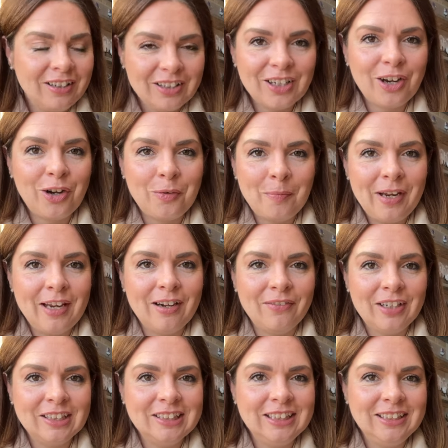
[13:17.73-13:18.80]
Go me, I've
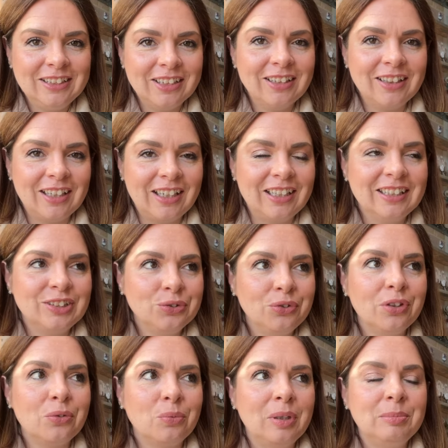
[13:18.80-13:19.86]
actually done that. It's all
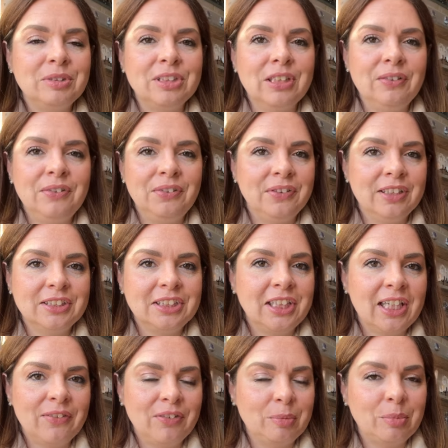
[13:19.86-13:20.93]
on the website if you fancy
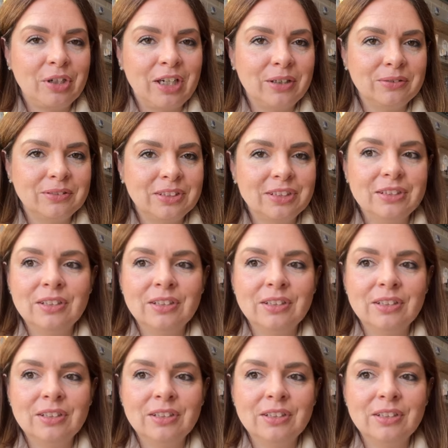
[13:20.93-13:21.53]
having a browse.